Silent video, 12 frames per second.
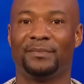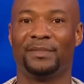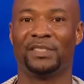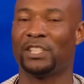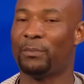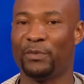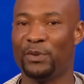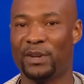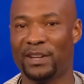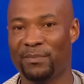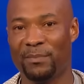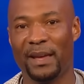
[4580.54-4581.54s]
Some of you
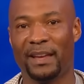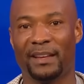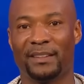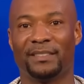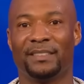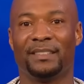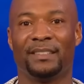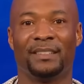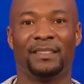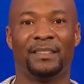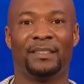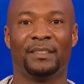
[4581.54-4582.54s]
couldn't make it,
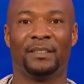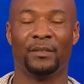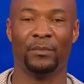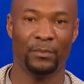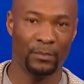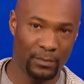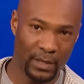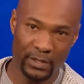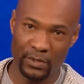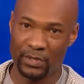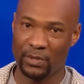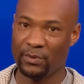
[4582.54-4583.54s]
but you
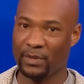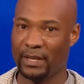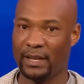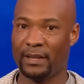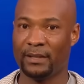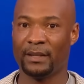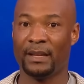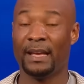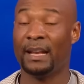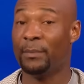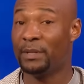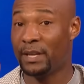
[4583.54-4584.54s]
tuned in.
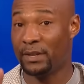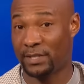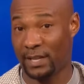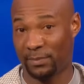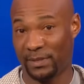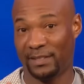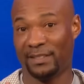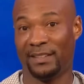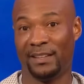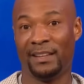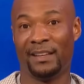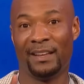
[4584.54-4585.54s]
Let me tell you something.
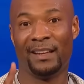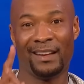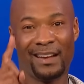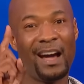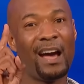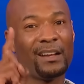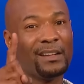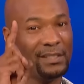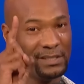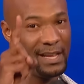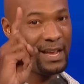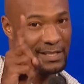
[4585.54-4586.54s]
God
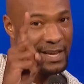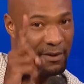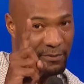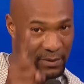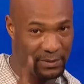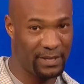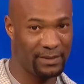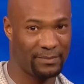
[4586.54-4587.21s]
understands effort.